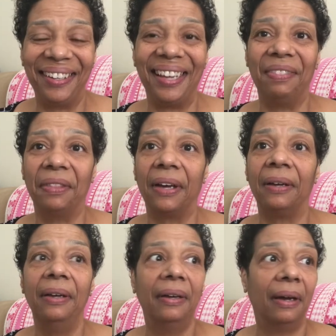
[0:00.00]
in
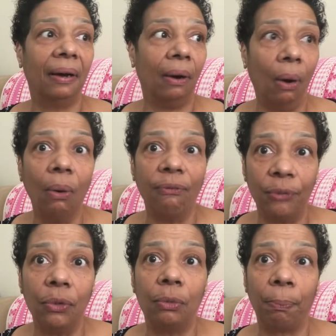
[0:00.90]
the whole
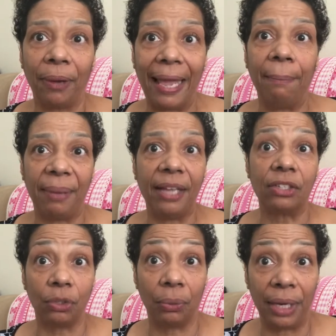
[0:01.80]
food
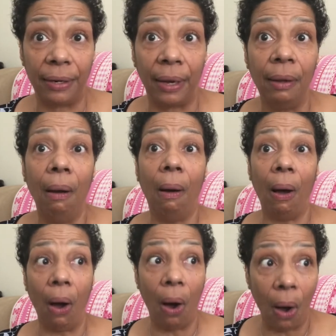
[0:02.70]
plant-based arena
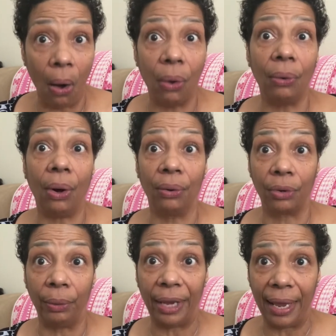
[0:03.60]
all
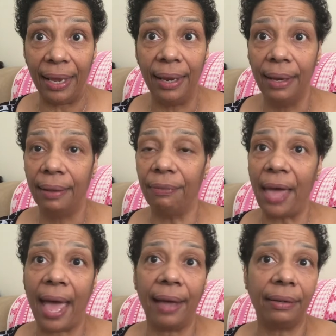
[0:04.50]
agree
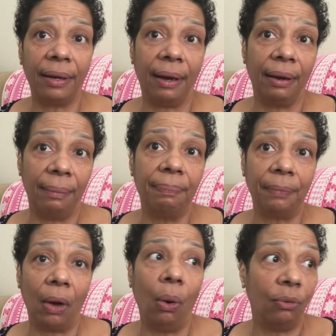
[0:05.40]
that
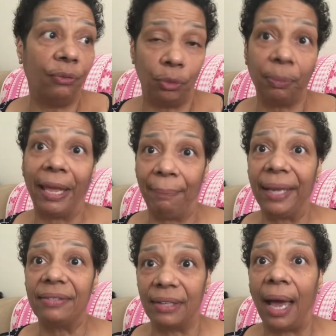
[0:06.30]
a whole food
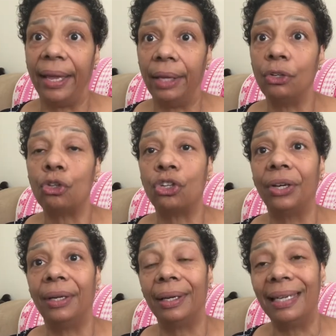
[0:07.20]
plant-based diet
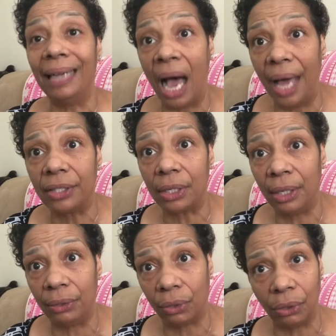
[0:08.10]
should not
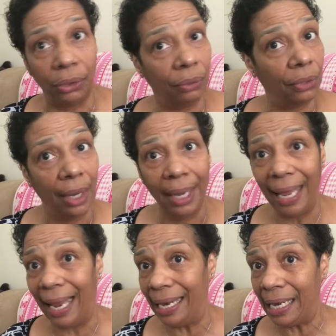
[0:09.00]
include
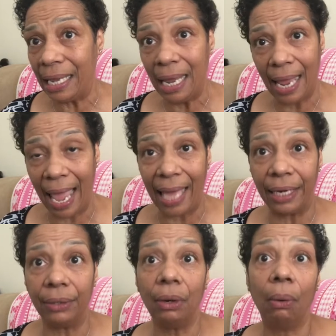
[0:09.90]
any
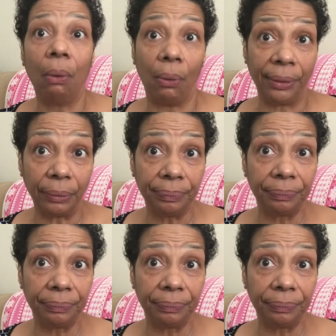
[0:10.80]
added oil.